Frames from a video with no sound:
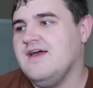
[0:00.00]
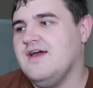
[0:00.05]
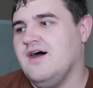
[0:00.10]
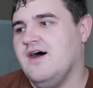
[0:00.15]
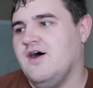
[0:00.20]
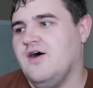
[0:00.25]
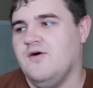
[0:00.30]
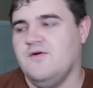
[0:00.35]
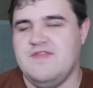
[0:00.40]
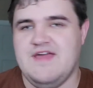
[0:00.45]

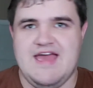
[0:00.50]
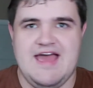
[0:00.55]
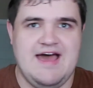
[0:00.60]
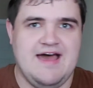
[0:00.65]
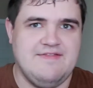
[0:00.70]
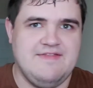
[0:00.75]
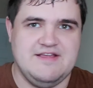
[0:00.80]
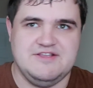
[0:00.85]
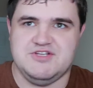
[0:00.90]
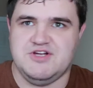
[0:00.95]
Oh,
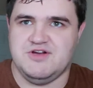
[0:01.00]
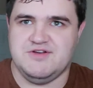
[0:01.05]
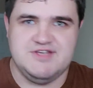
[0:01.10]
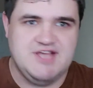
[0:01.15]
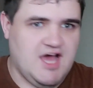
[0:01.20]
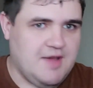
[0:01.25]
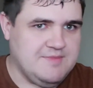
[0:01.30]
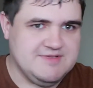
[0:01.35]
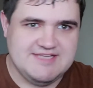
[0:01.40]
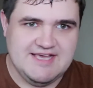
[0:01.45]
they turned
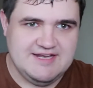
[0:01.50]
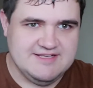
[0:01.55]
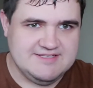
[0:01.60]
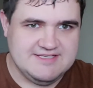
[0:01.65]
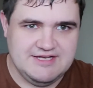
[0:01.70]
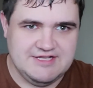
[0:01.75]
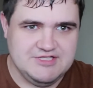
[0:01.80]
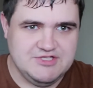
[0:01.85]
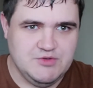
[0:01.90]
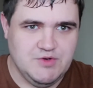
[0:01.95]
Thomas
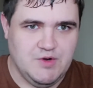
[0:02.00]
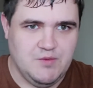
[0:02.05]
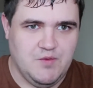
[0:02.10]
Edison into a